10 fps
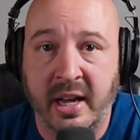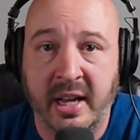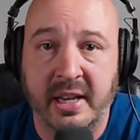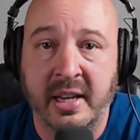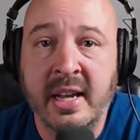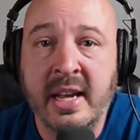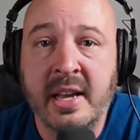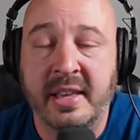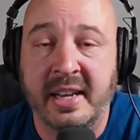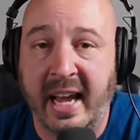and
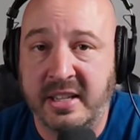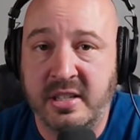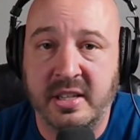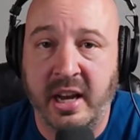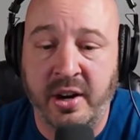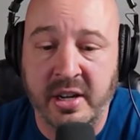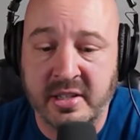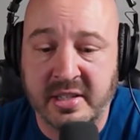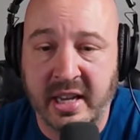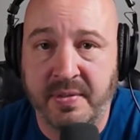the nicest areas
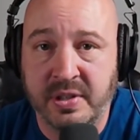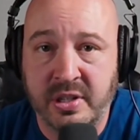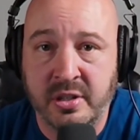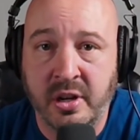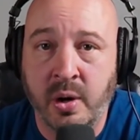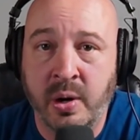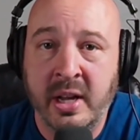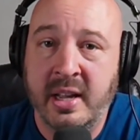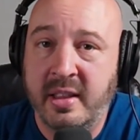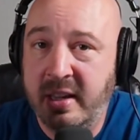in San Francisco,
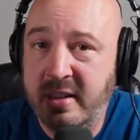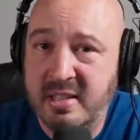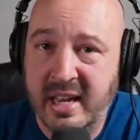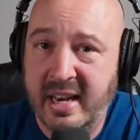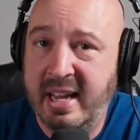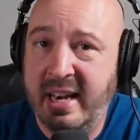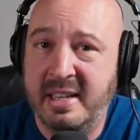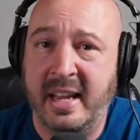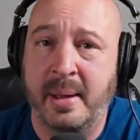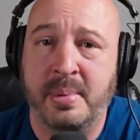they just kind of had a
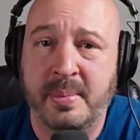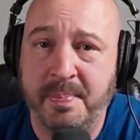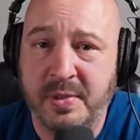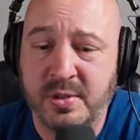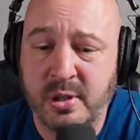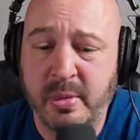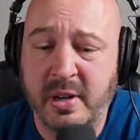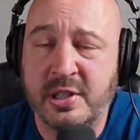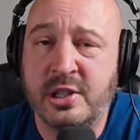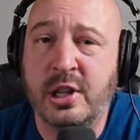dip. It was a little bit
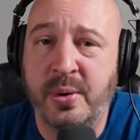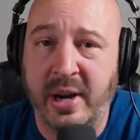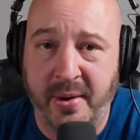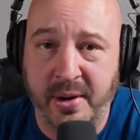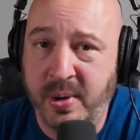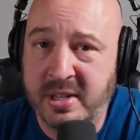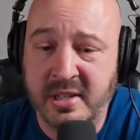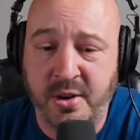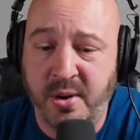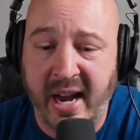of a slowdown. It
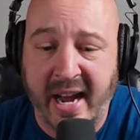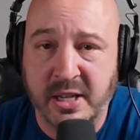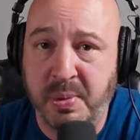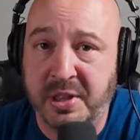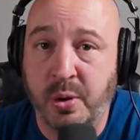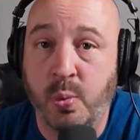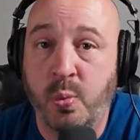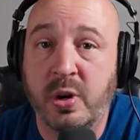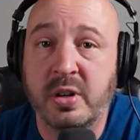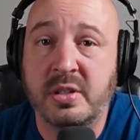wasn't a crash, but the
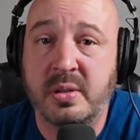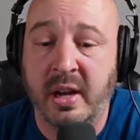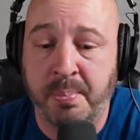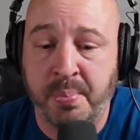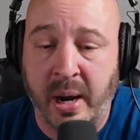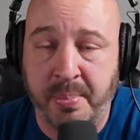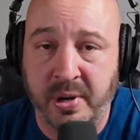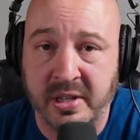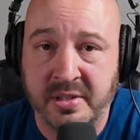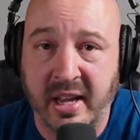worst eh,
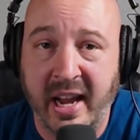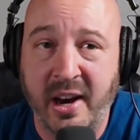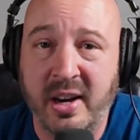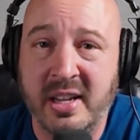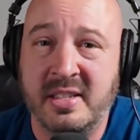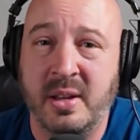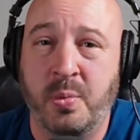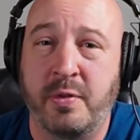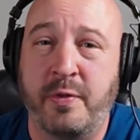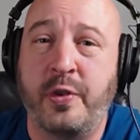properties, the areas that
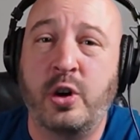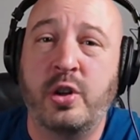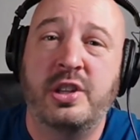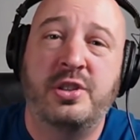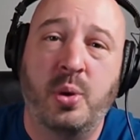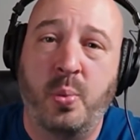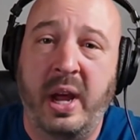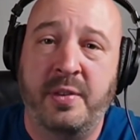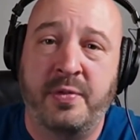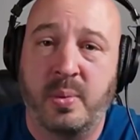were furthest
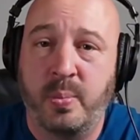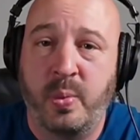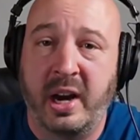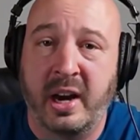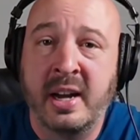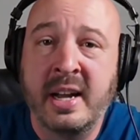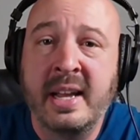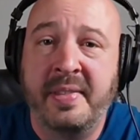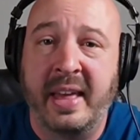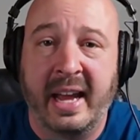away from where
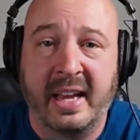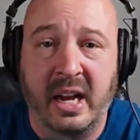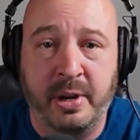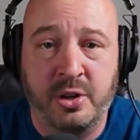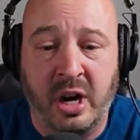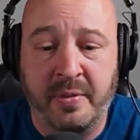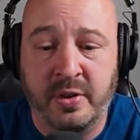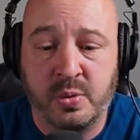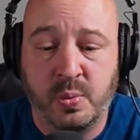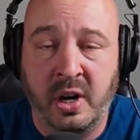the economic
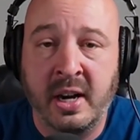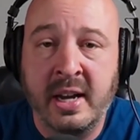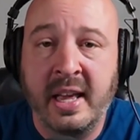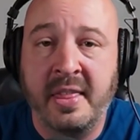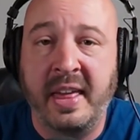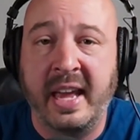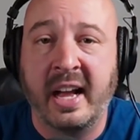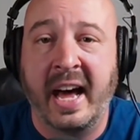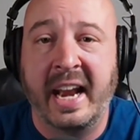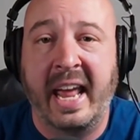drivers were, they
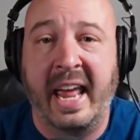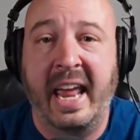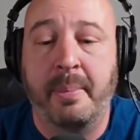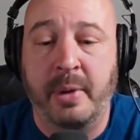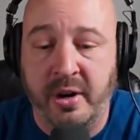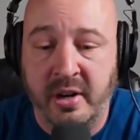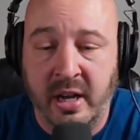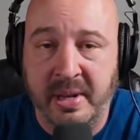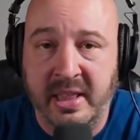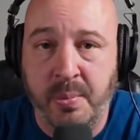got hammered.
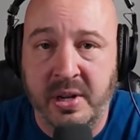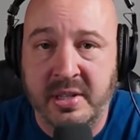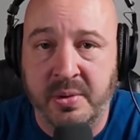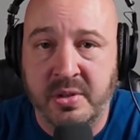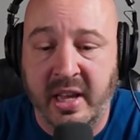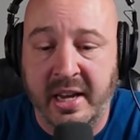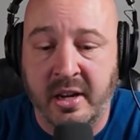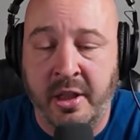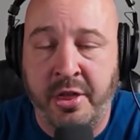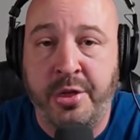I mean, they went down to like
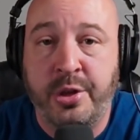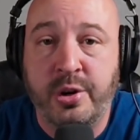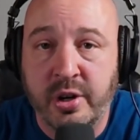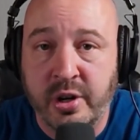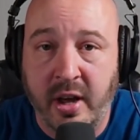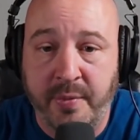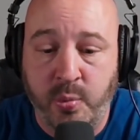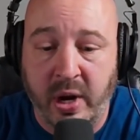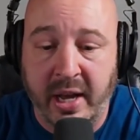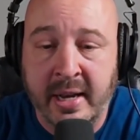a third of
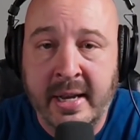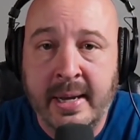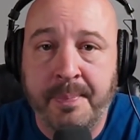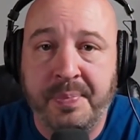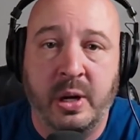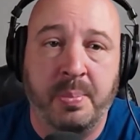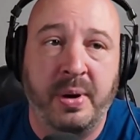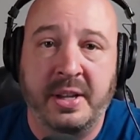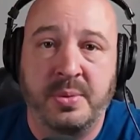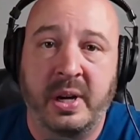what their
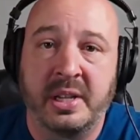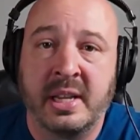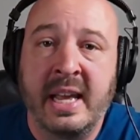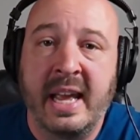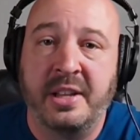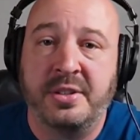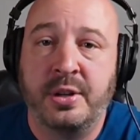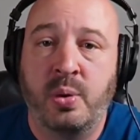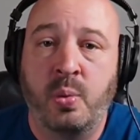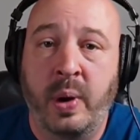price was. And
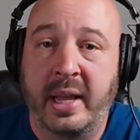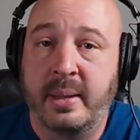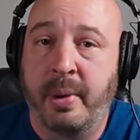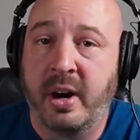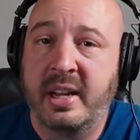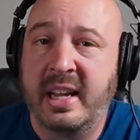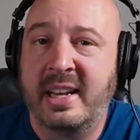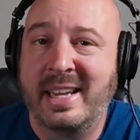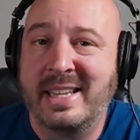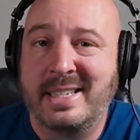so when the market
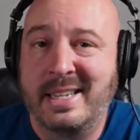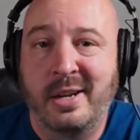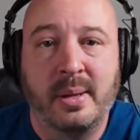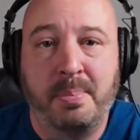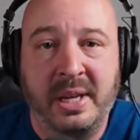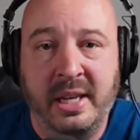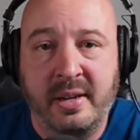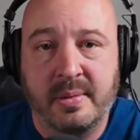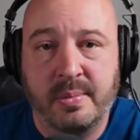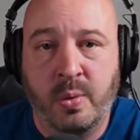is near the
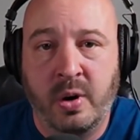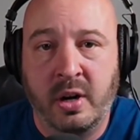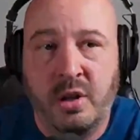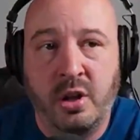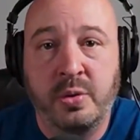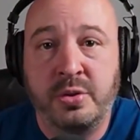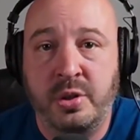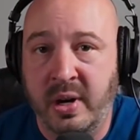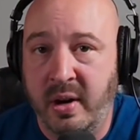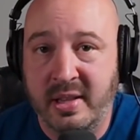peak or close
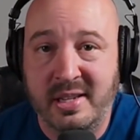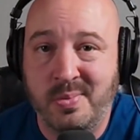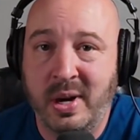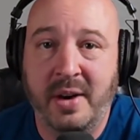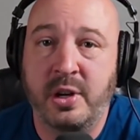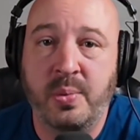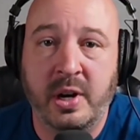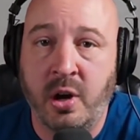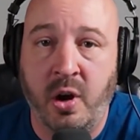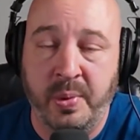to it, or at least whatever you want
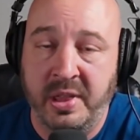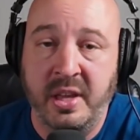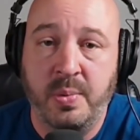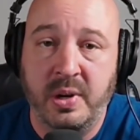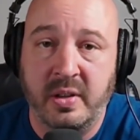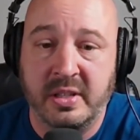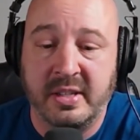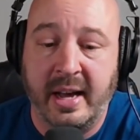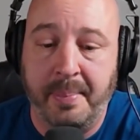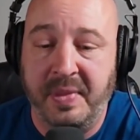to call it, we think we're near the
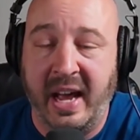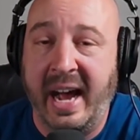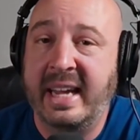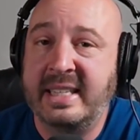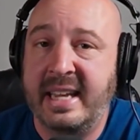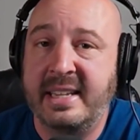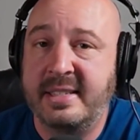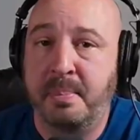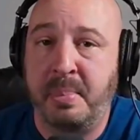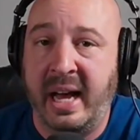top I tend
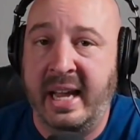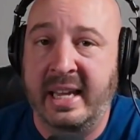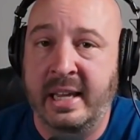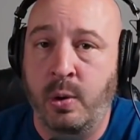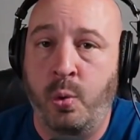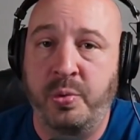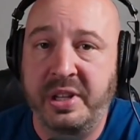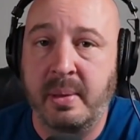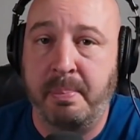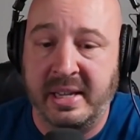to buy in only
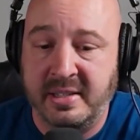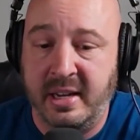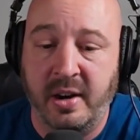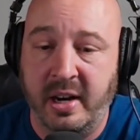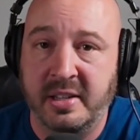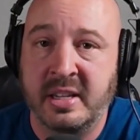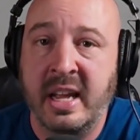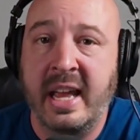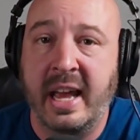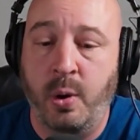the best areas
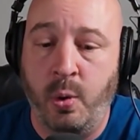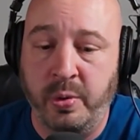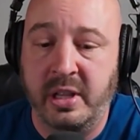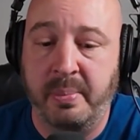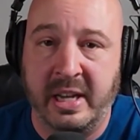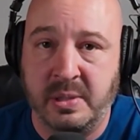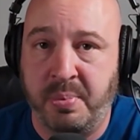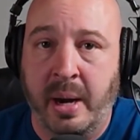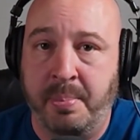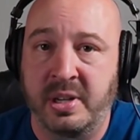and only the best
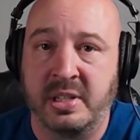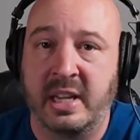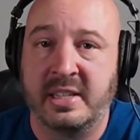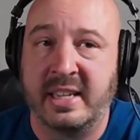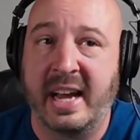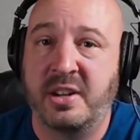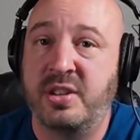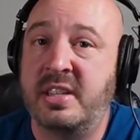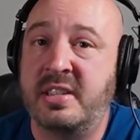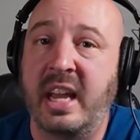properties. It is
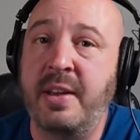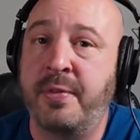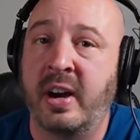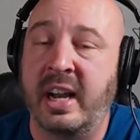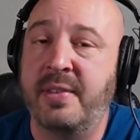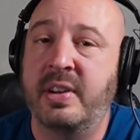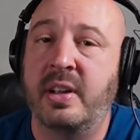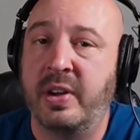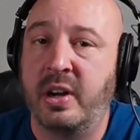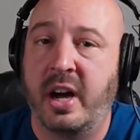actually safer, even
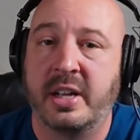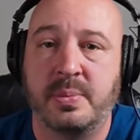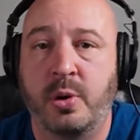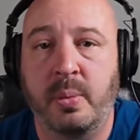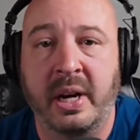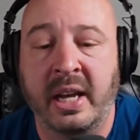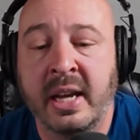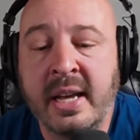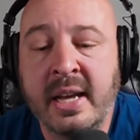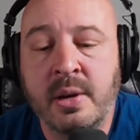if it costs more money.
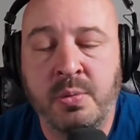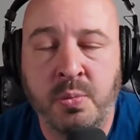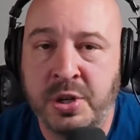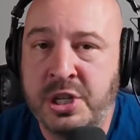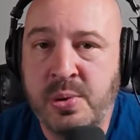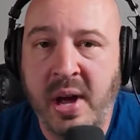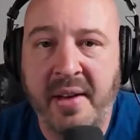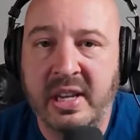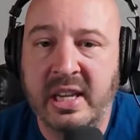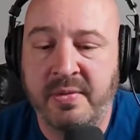Would you have
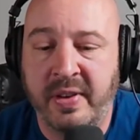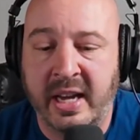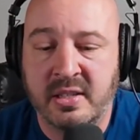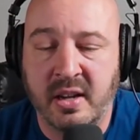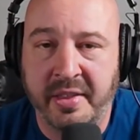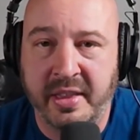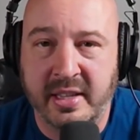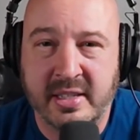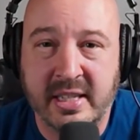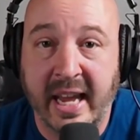any advice on the
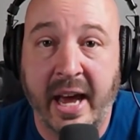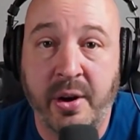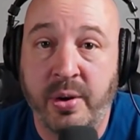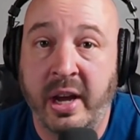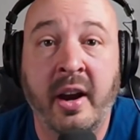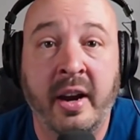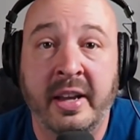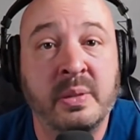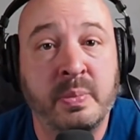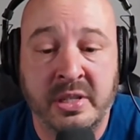Seattle
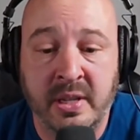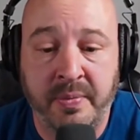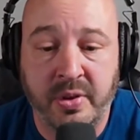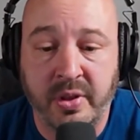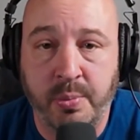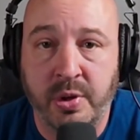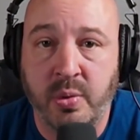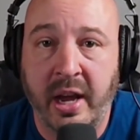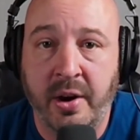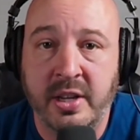area specifically with
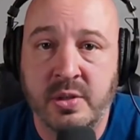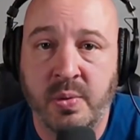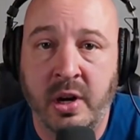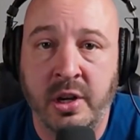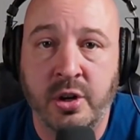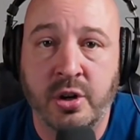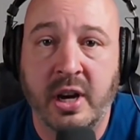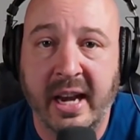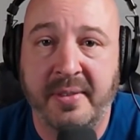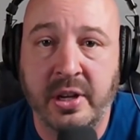areas where you're
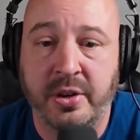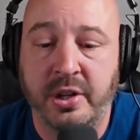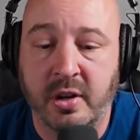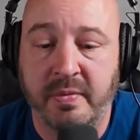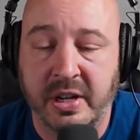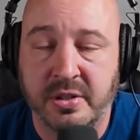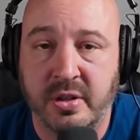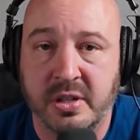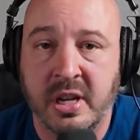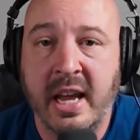kind of telling your
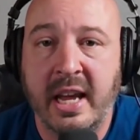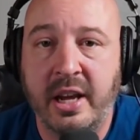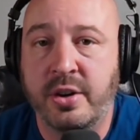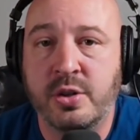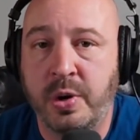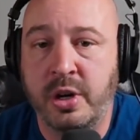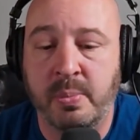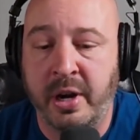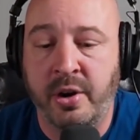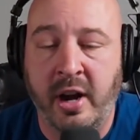investors, here's where you're
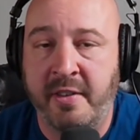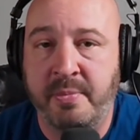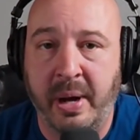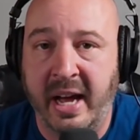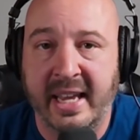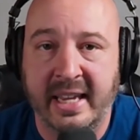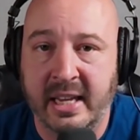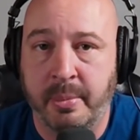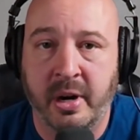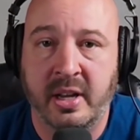better off buying in
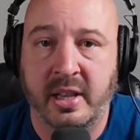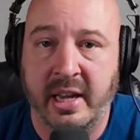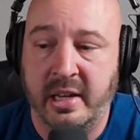a market like